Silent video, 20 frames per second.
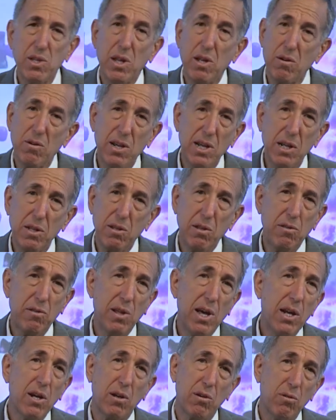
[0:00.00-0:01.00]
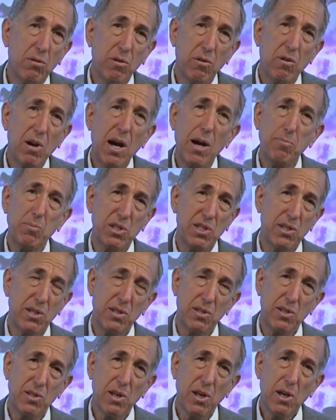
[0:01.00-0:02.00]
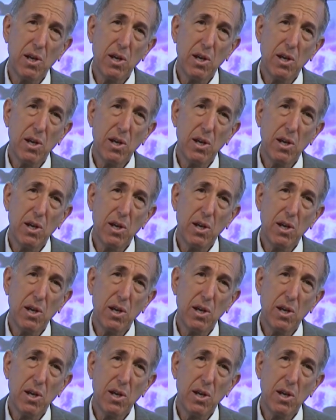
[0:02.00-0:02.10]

that are antithetical. They're opposites.